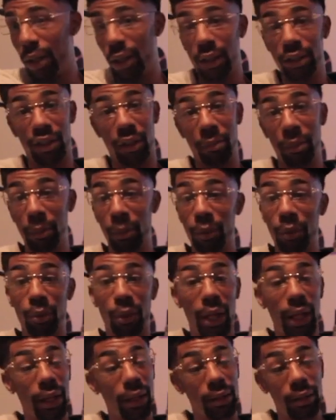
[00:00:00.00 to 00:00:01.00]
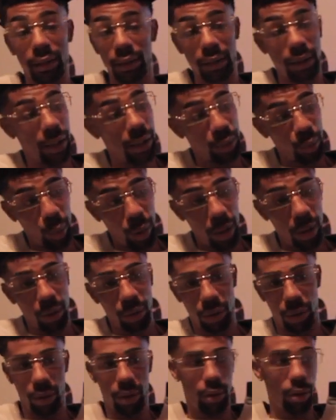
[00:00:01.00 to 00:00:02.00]
Some people do that as well,
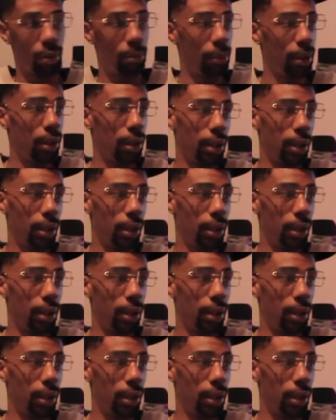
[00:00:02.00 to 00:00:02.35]
you know what I mean?